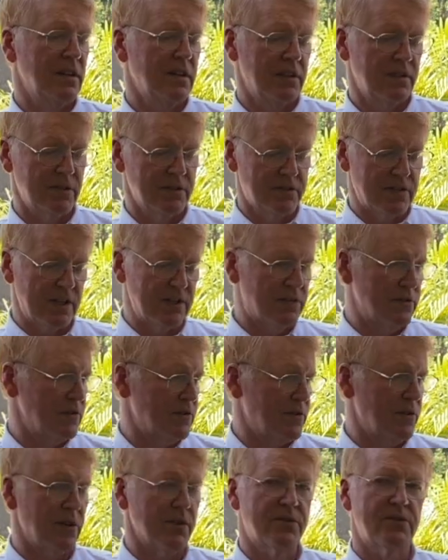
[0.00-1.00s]
sensor
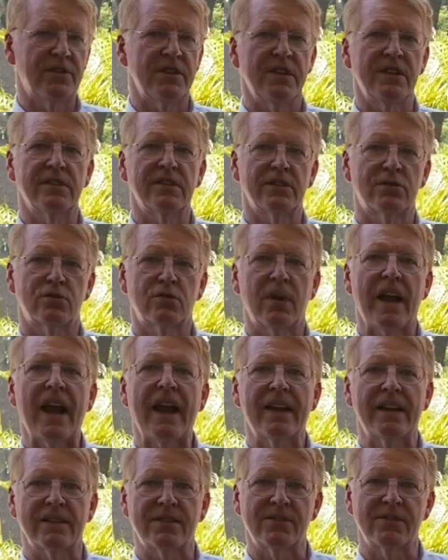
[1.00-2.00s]
starts seeing the
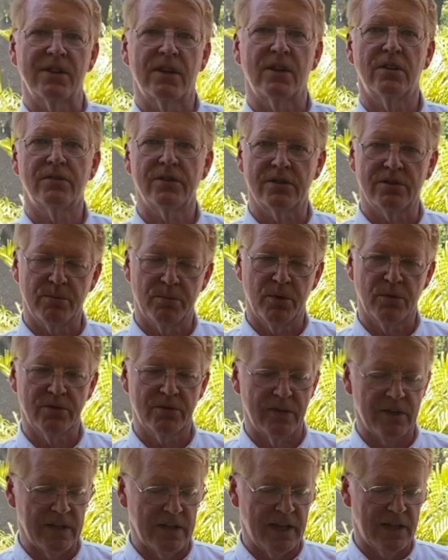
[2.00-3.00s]
track itself as opposed
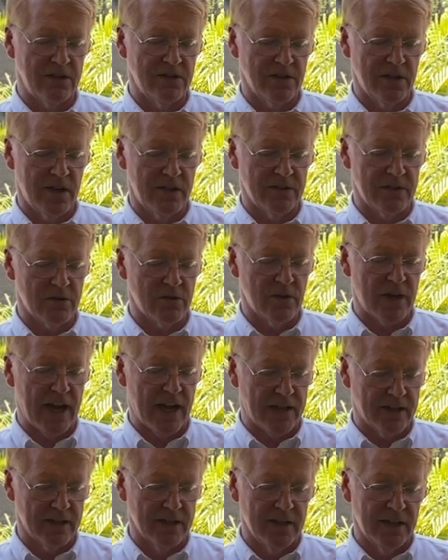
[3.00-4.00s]
to the engine on the
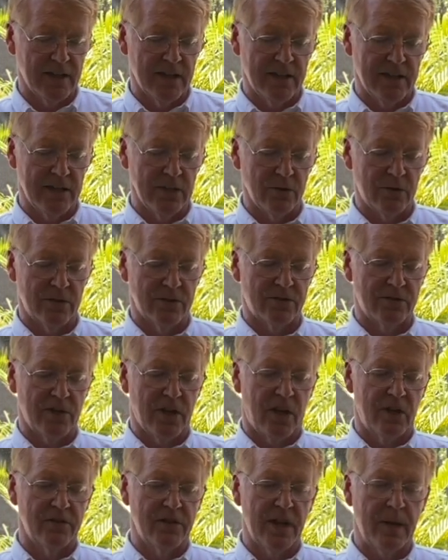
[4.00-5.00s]
track. You can
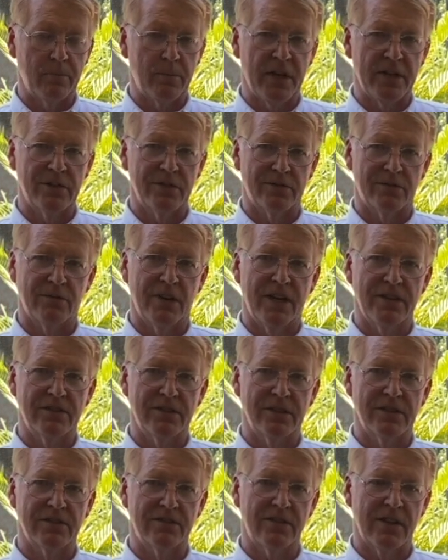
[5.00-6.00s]
solve that by just
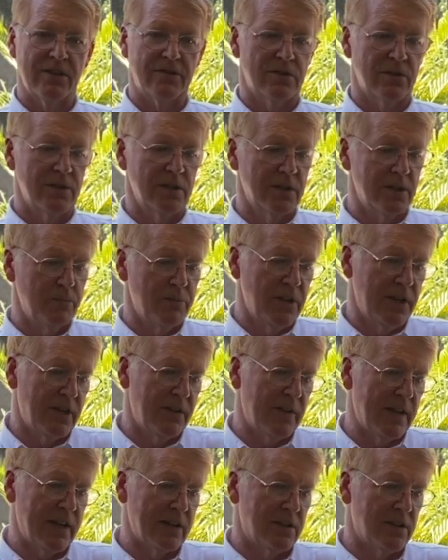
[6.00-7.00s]
raising the sensor a little bit,
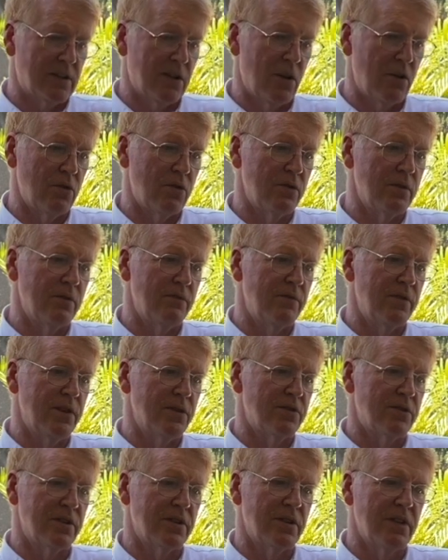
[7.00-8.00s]
and that cone of
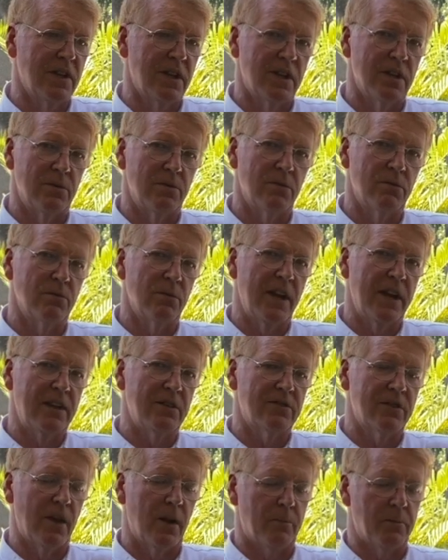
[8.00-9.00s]
vision will
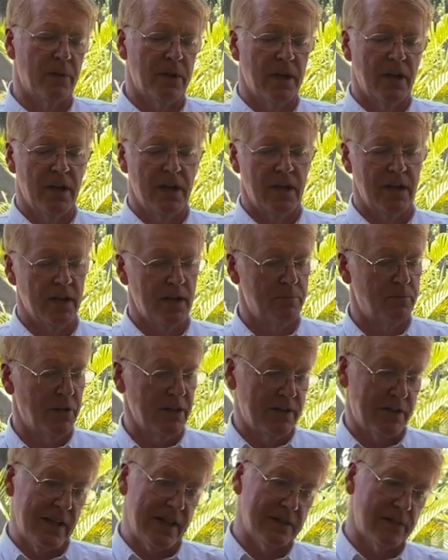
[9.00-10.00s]
raise up.
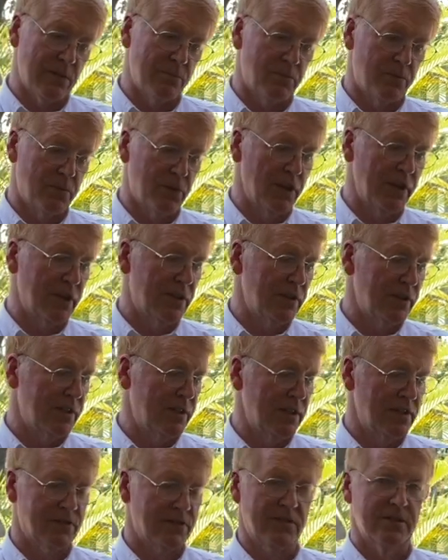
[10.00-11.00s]
But that's a pretty good
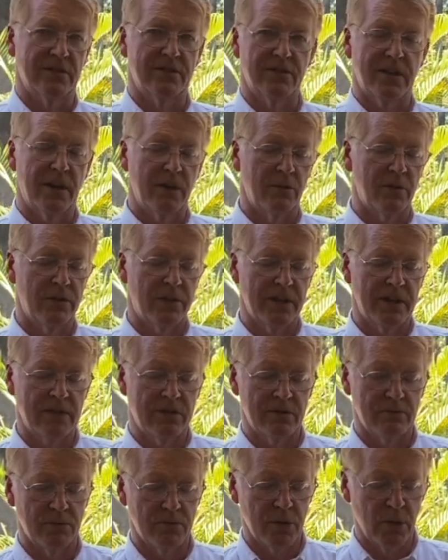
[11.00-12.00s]
distance. I would
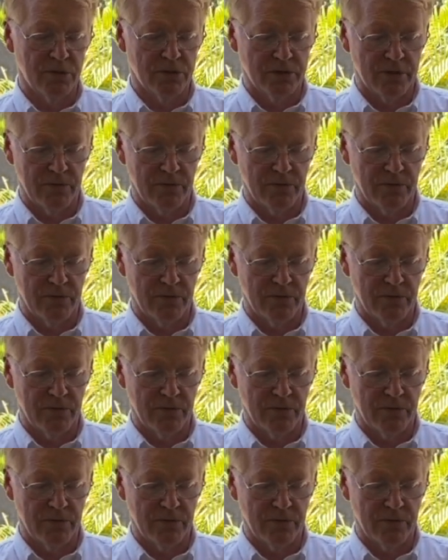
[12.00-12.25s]
think most of